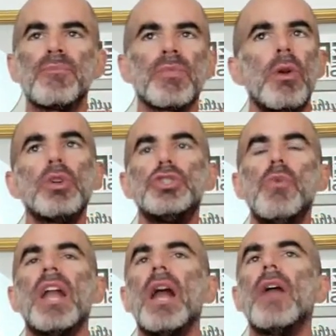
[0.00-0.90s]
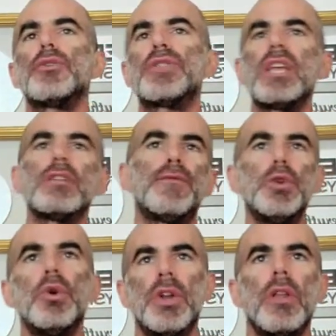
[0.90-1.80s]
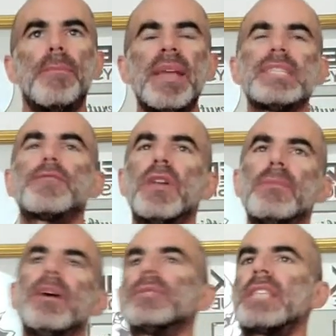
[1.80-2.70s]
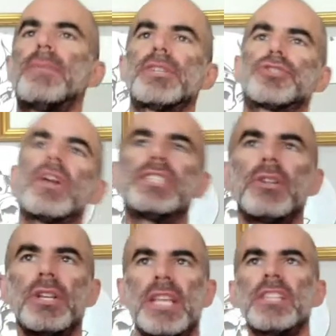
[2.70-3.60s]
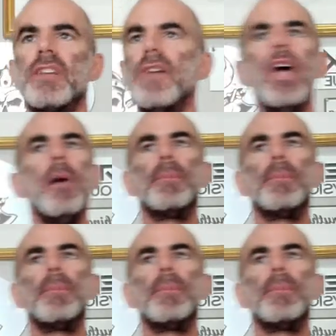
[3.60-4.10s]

Of course, you want other things, fuel and all the basics, fundamentals you said about stretching and all this other stuff.